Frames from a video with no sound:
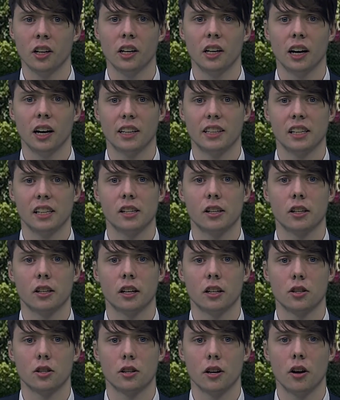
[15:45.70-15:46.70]
attention
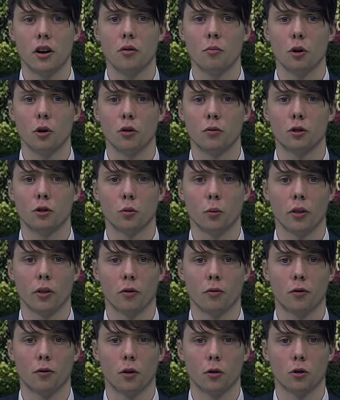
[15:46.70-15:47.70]
has now moved to whether
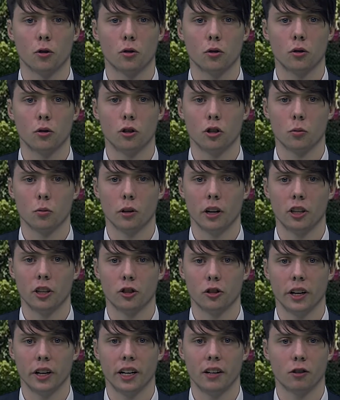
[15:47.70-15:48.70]
Fox News will issue
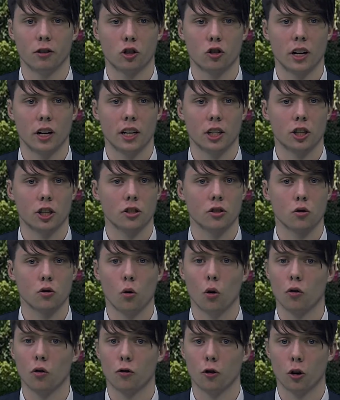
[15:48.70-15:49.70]
any retractions
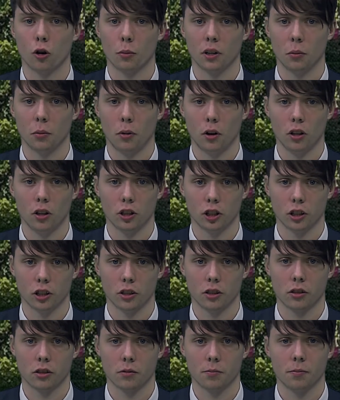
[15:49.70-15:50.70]
or formal
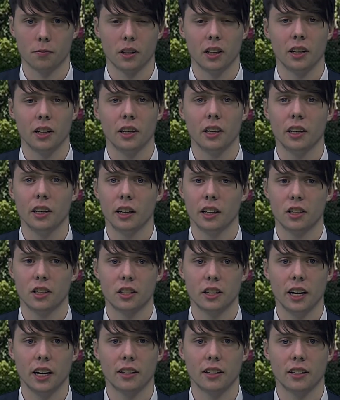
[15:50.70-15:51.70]
apologies. It
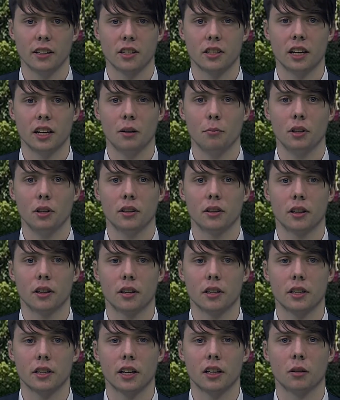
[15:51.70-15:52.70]
said in a statement that the
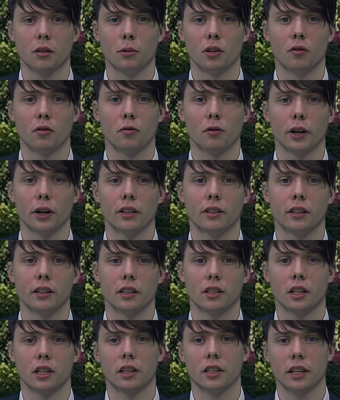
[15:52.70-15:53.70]
settlement reflected its
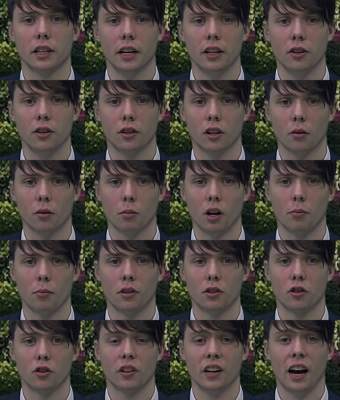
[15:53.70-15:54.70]
continued commitment
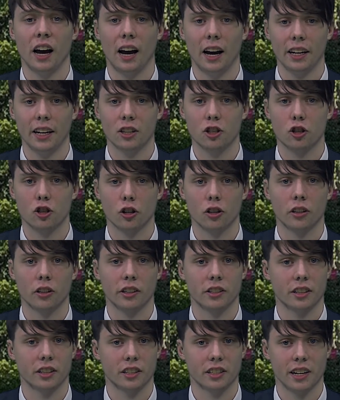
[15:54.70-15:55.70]
to the highest
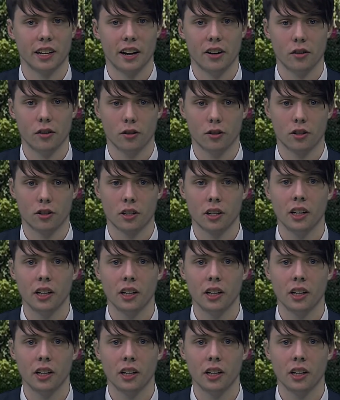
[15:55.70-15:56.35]
journalistic standards,